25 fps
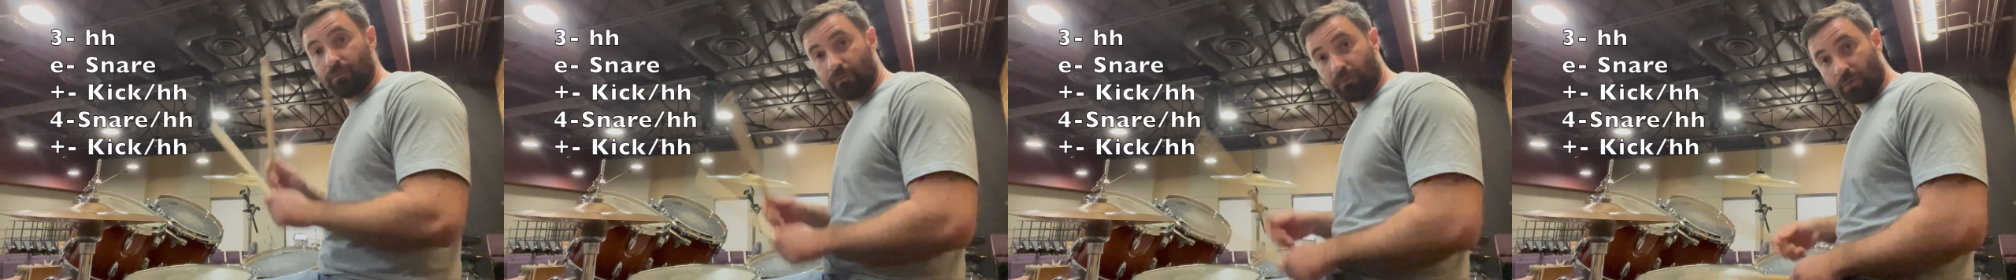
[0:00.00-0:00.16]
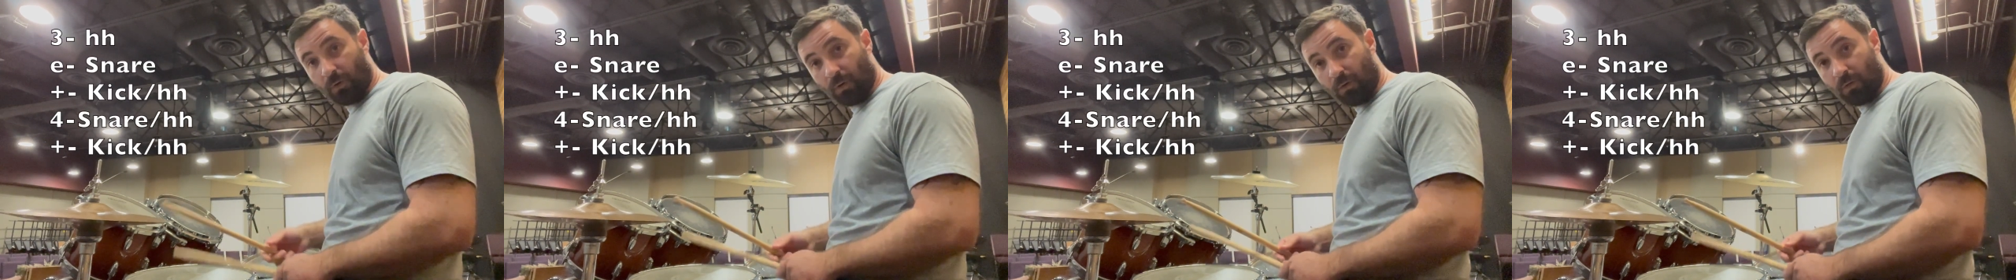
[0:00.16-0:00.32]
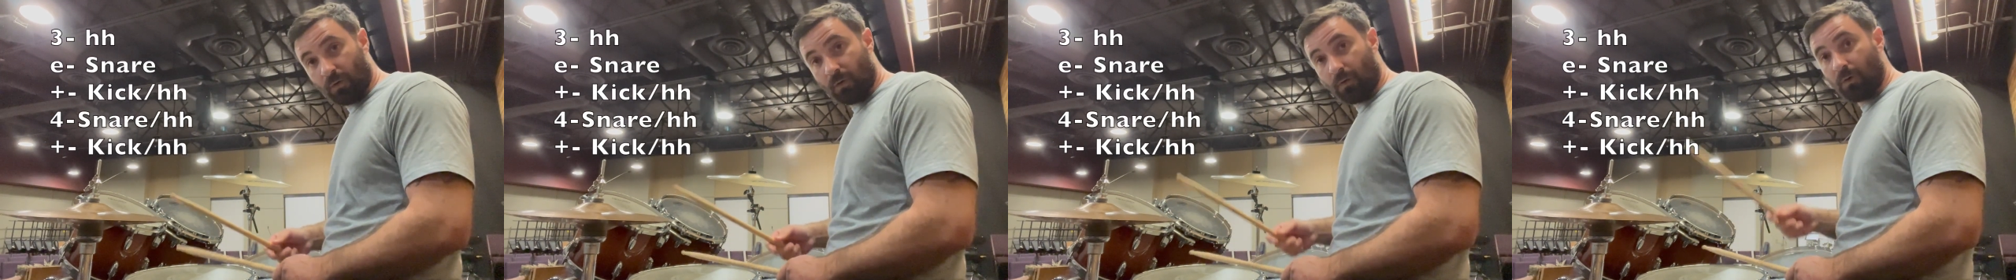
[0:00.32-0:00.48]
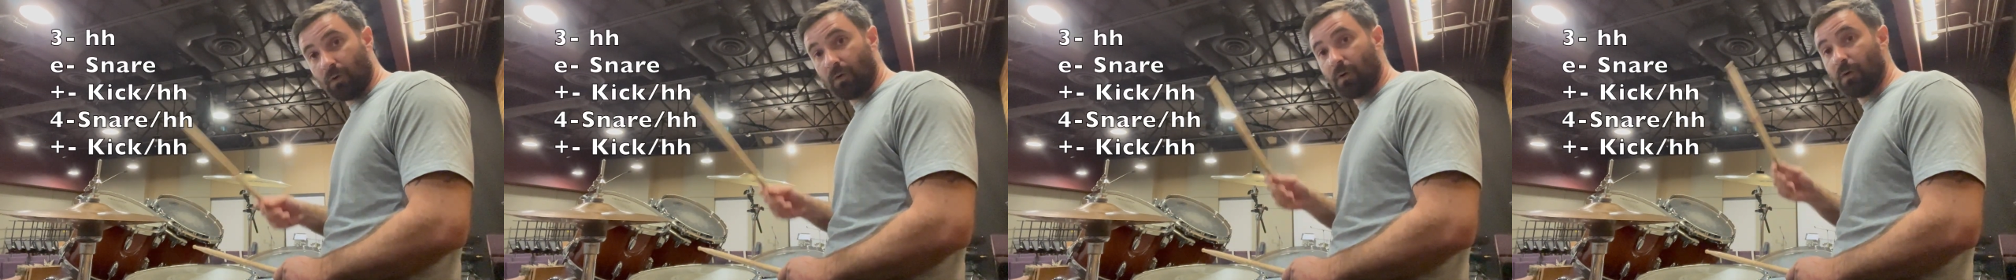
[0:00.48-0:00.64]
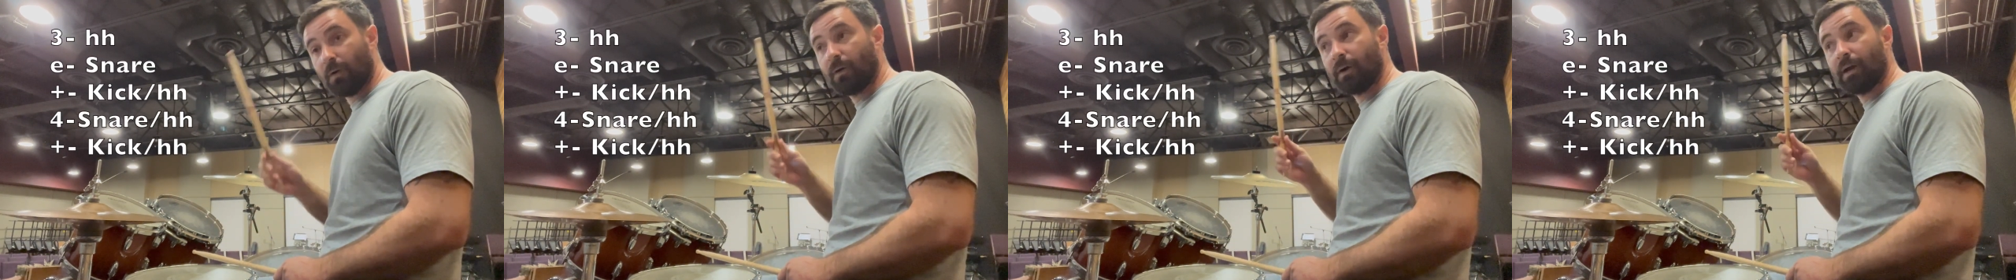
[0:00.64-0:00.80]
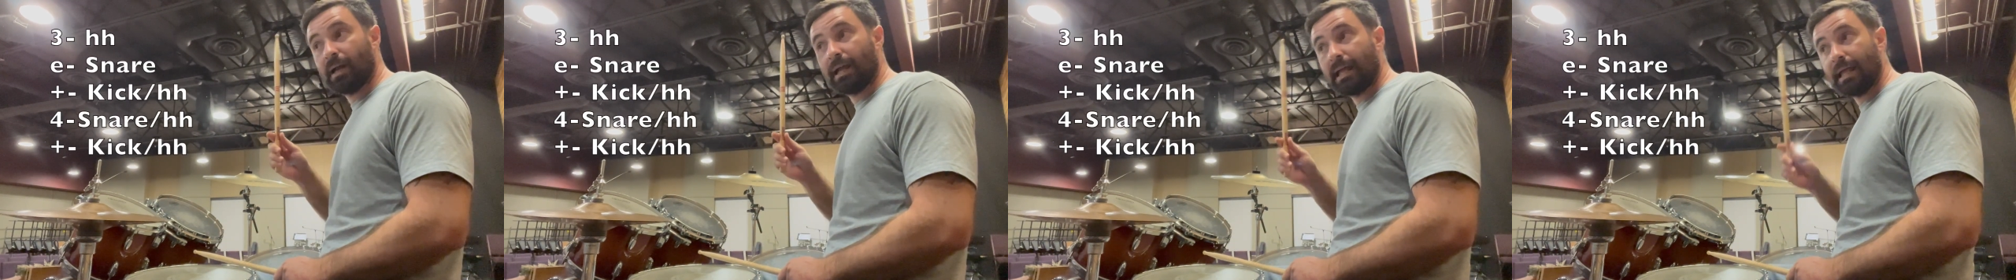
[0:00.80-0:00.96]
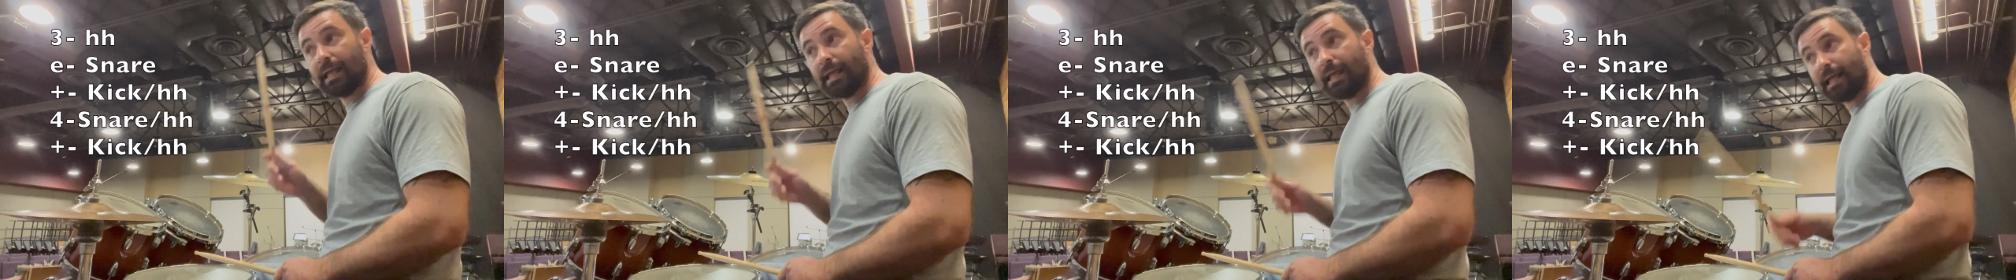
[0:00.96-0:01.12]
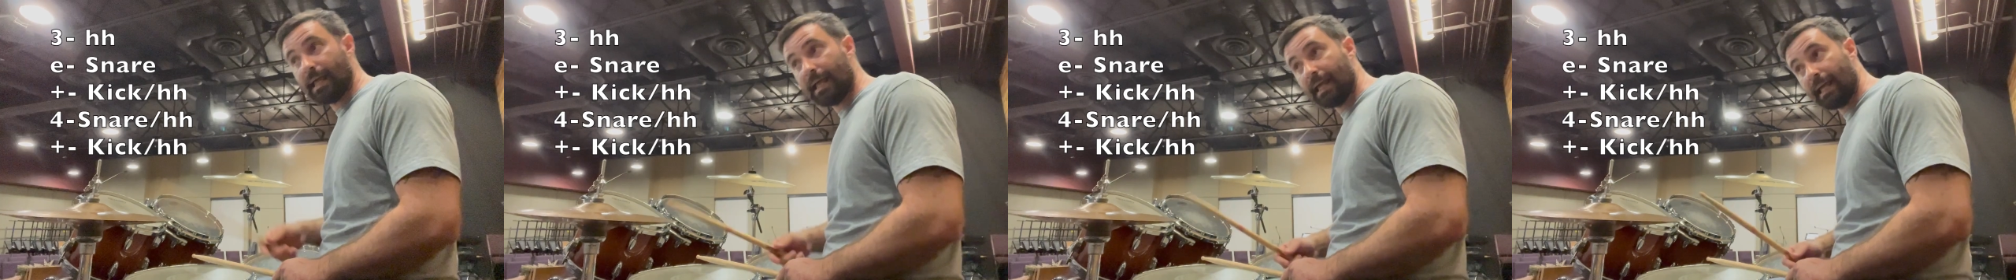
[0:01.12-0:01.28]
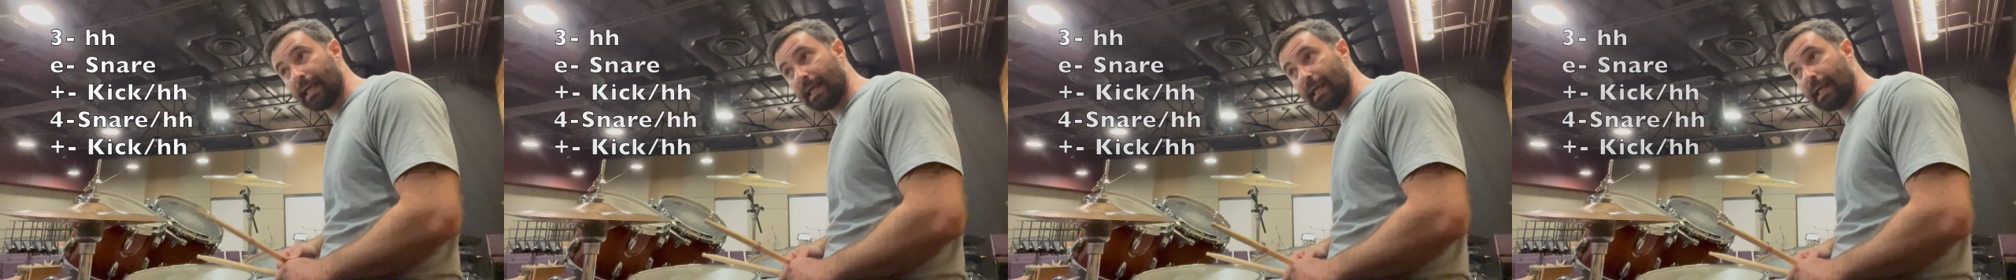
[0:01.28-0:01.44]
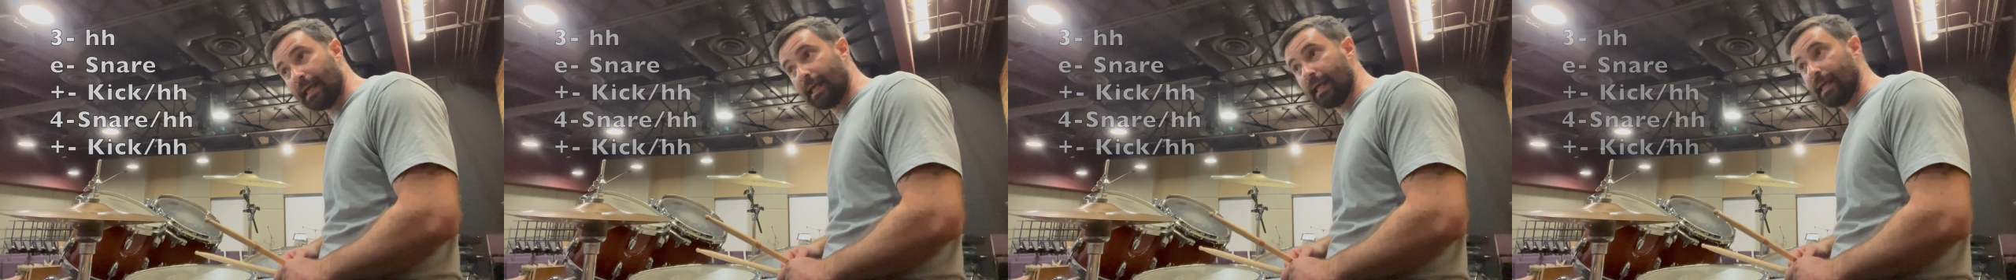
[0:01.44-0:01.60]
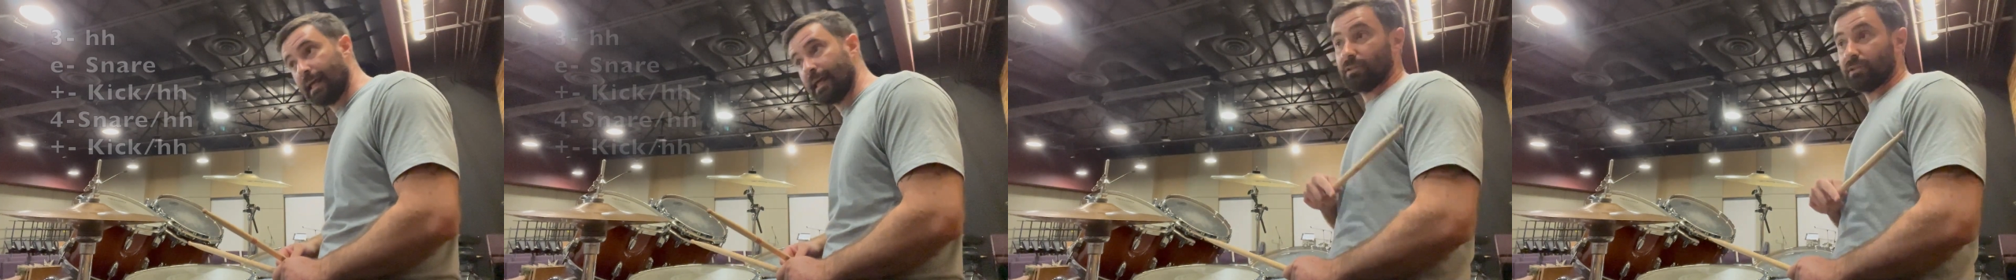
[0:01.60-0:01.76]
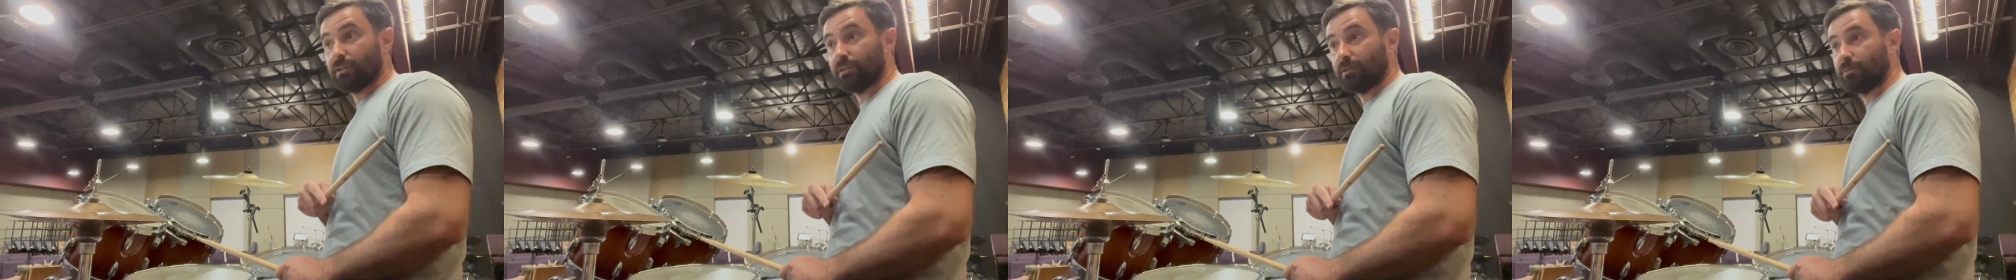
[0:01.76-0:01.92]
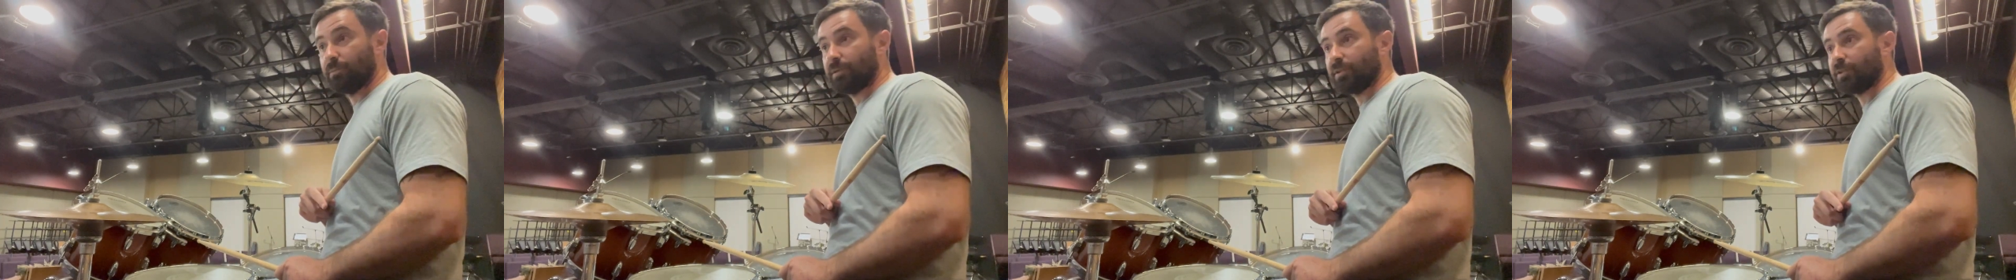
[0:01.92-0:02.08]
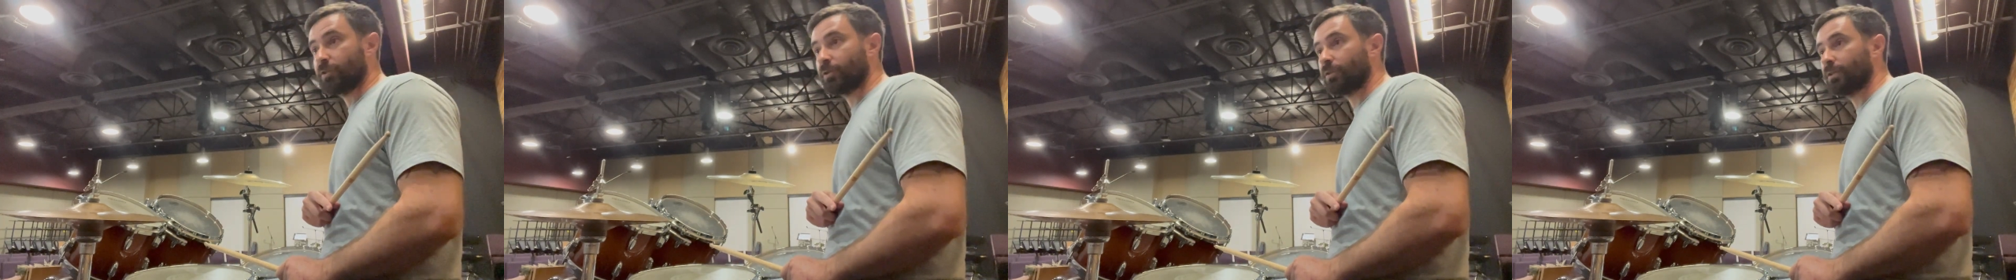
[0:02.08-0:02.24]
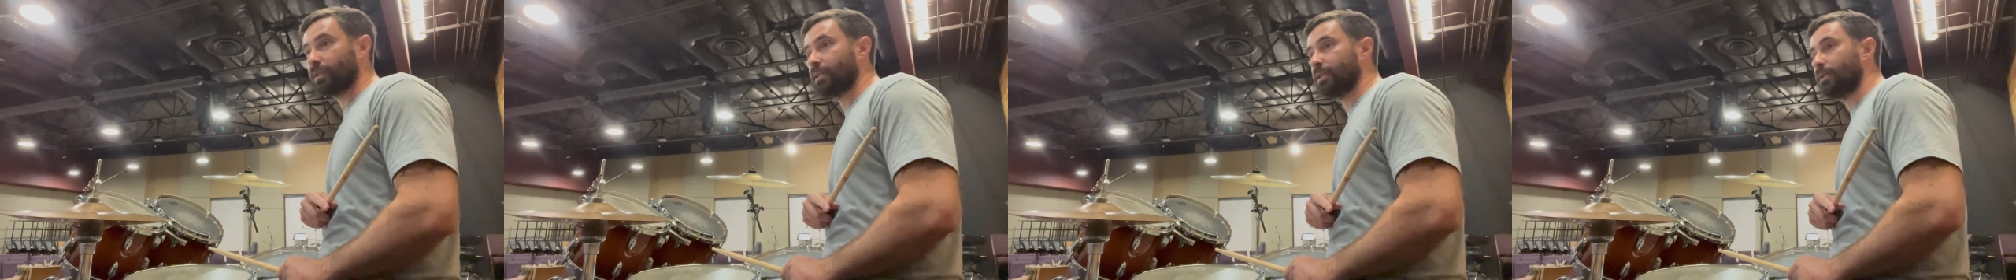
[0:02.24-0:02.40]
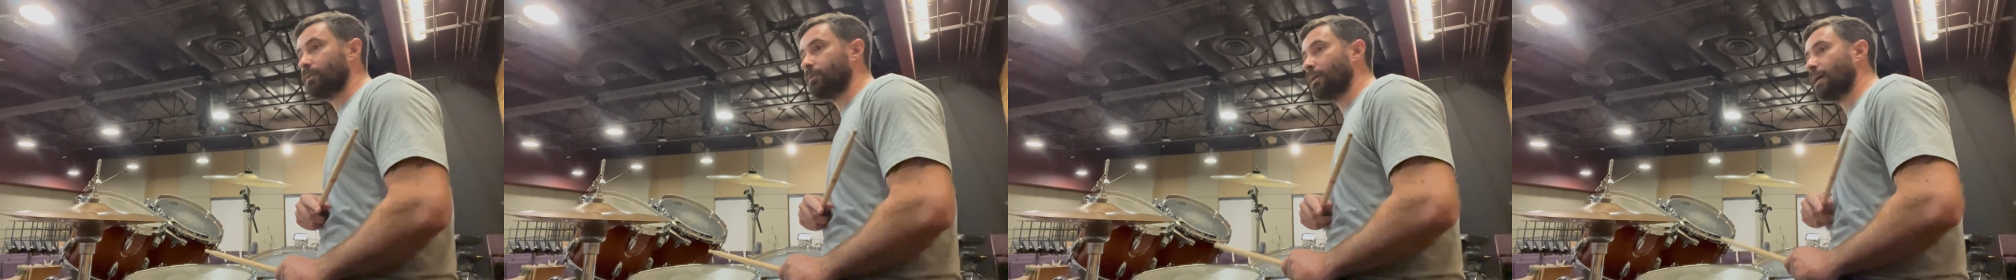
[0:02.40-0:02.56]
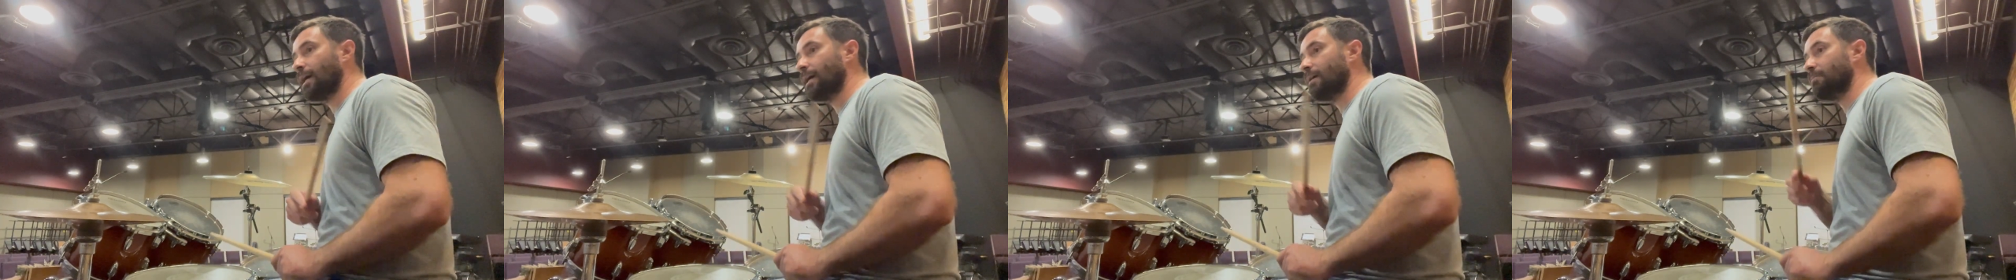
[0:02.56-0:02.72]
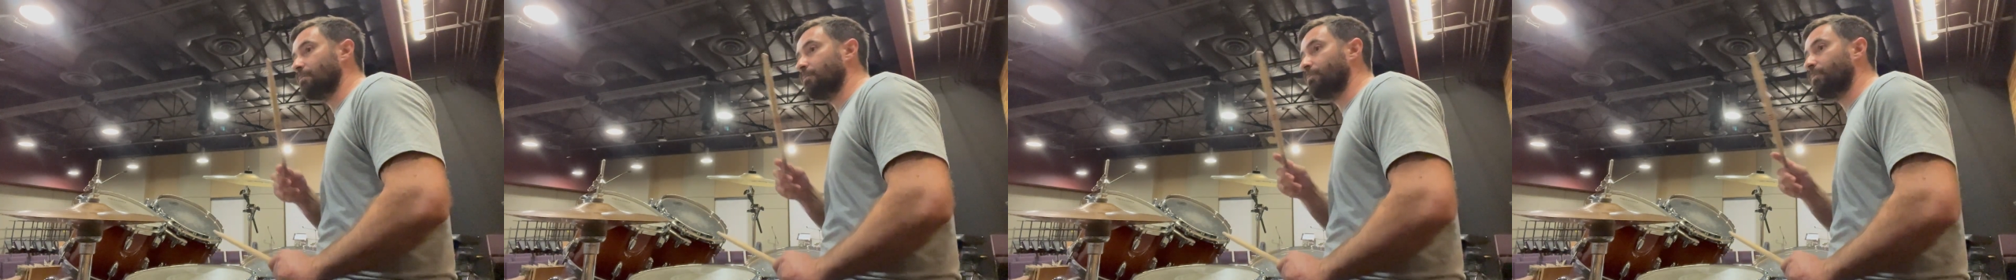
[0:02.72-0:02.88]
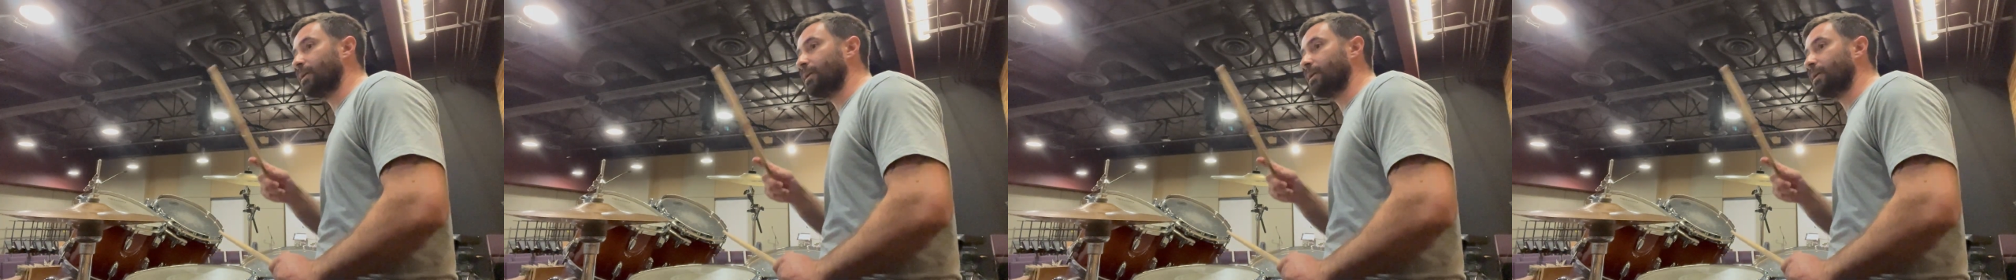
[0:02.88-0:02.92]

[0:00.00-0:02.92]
4 and. A little bit tricky, right?